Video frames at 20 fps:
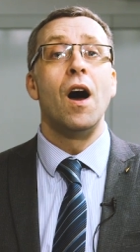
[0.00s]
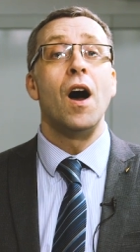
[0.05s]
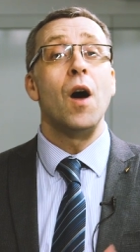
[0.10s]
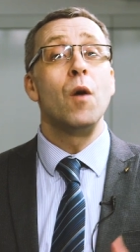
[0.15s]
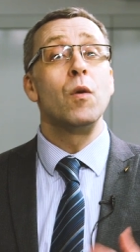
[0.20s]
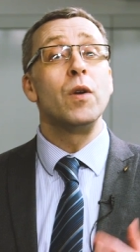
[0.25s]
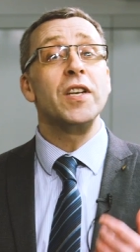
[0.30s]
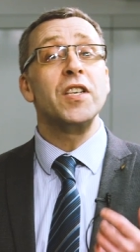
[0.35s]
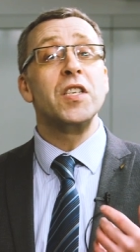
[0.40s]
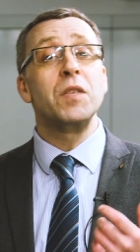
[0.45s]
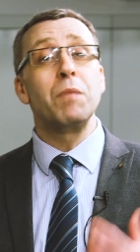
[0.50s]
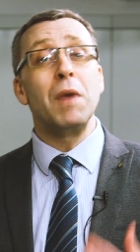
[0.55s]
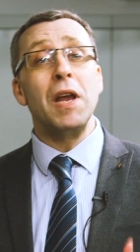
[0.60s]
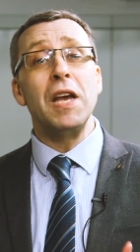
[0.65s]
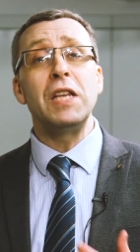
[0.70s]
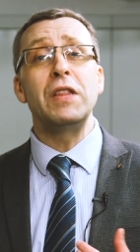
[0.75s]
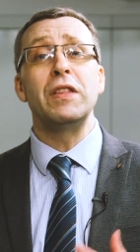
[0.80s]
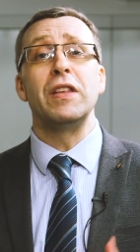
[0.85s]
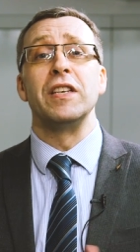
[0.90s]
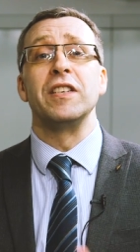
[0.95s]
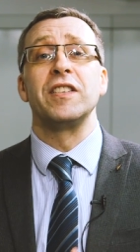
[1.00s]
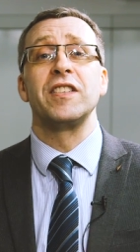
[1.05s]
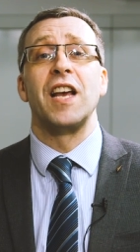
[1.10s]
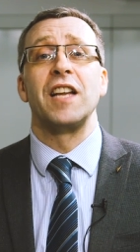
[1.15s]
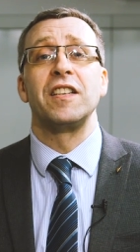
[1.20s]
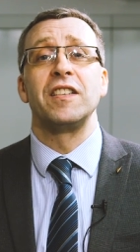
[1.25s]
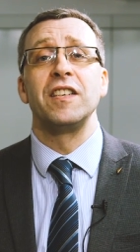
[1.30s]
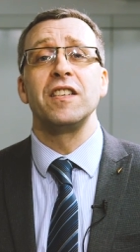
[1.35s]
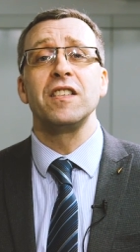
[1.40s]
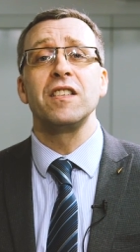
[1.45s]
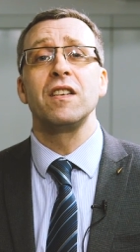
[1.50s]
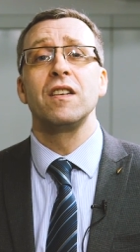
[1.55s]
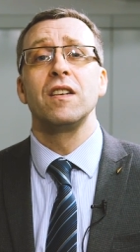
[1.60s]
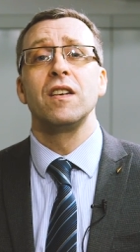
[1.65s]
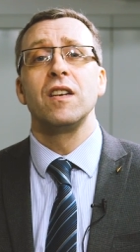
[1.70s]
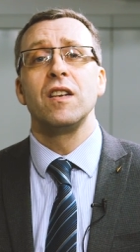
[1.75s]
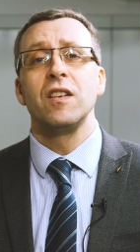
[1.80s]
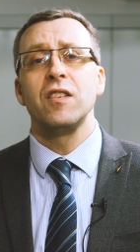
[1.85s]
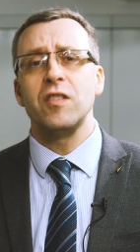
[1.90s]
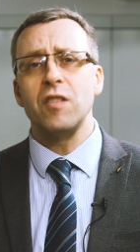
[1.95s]
I will explain these settings
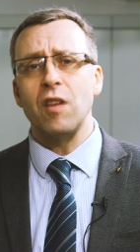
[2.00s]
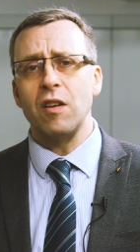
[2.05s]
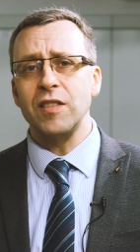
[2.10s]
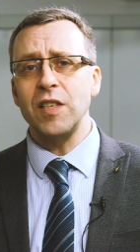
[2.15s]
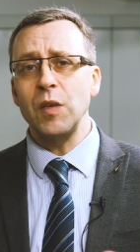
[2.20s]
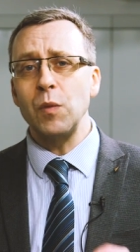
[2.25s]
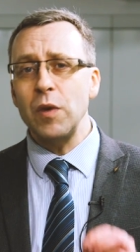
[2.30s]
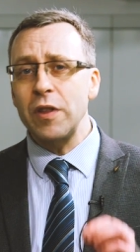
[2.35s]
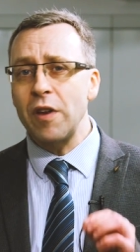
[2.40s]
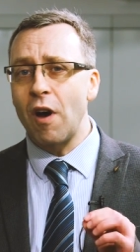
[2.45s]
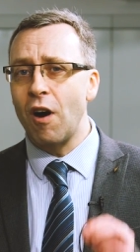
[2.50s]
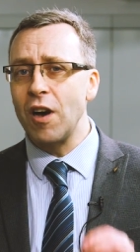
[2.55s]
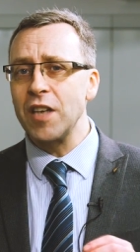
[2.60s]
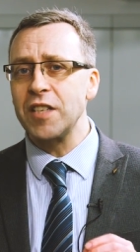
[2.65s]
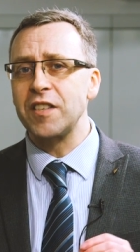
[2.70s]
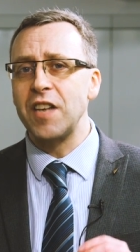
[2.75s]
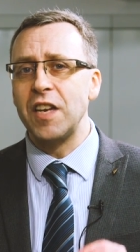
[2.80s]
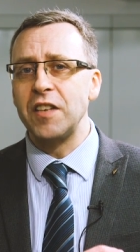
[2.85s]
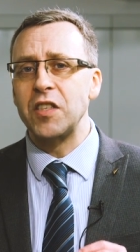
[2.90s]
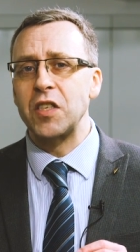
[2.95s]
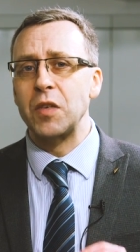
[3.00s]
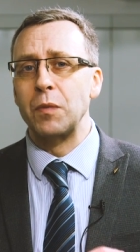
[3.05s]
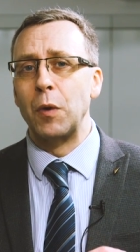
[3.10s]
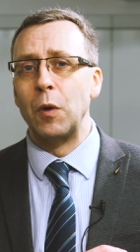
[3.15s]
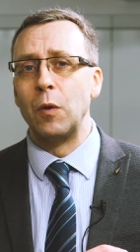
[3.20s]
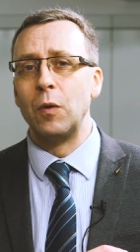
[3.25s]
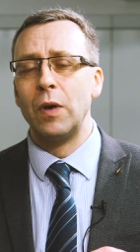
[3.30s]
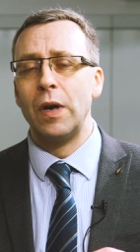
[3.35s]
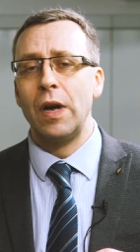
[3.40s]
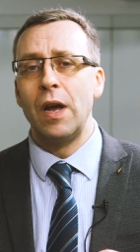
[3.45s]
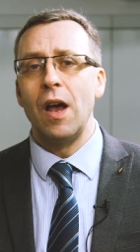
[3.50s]
starting with high sensible,